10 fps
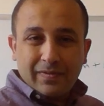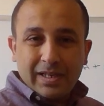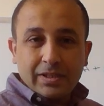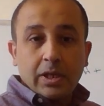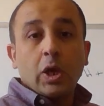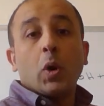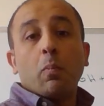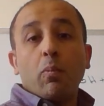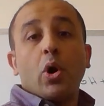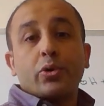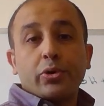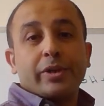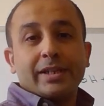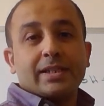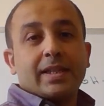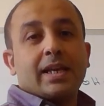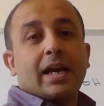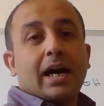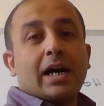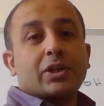phase, more or less
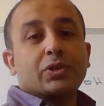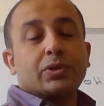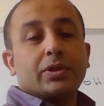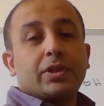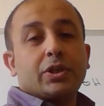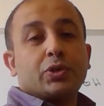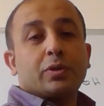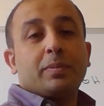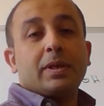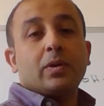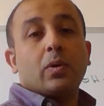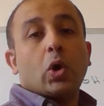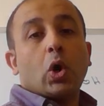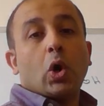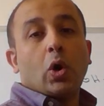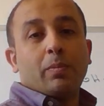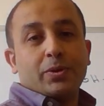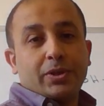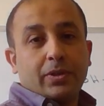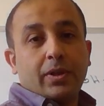they should be
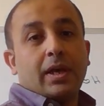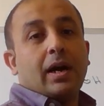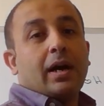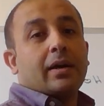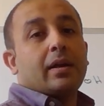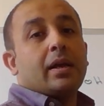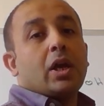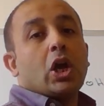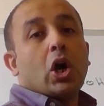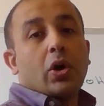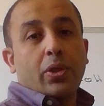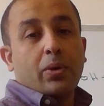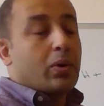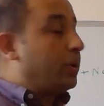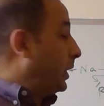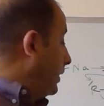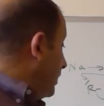opposite. They are orthogonal.